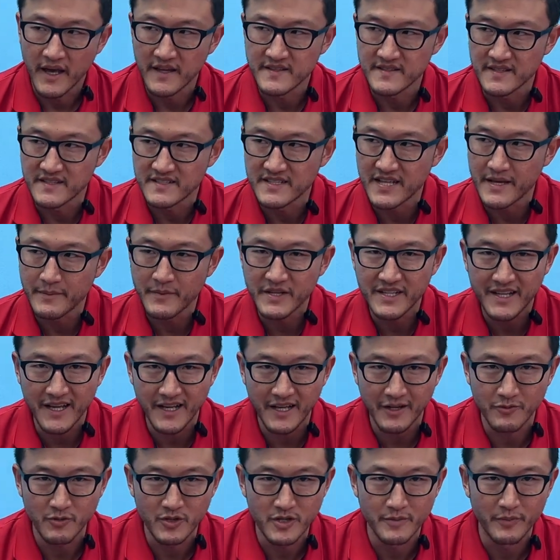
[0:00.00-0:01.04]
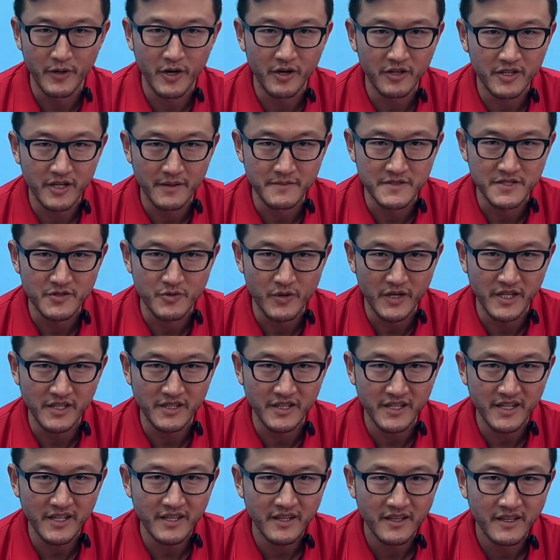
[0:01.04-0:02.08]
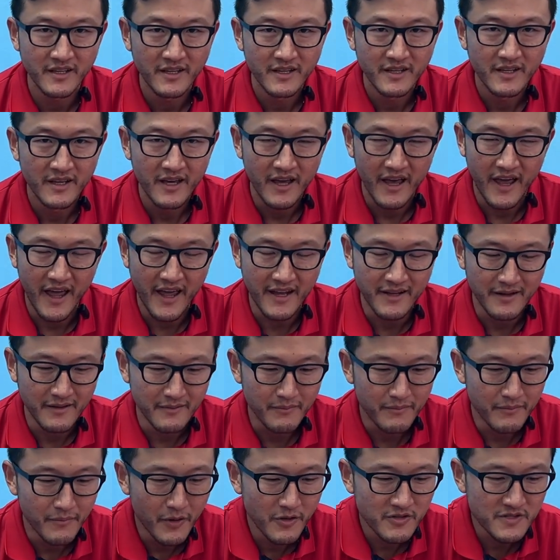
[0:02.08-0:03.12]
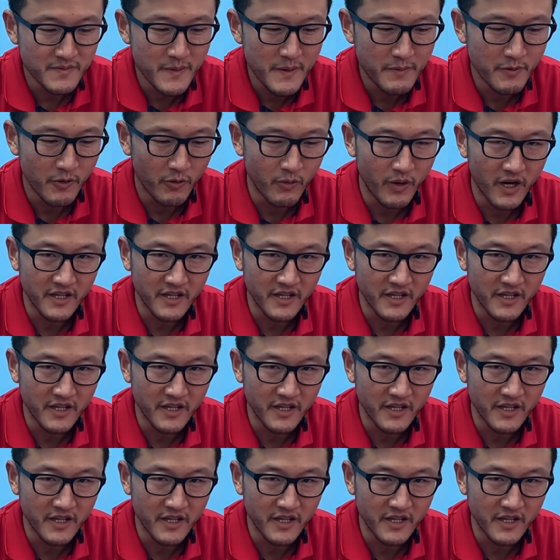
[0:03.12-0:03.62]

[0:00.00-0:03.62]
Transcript: It's intimidating when the ball comes quickly, and most people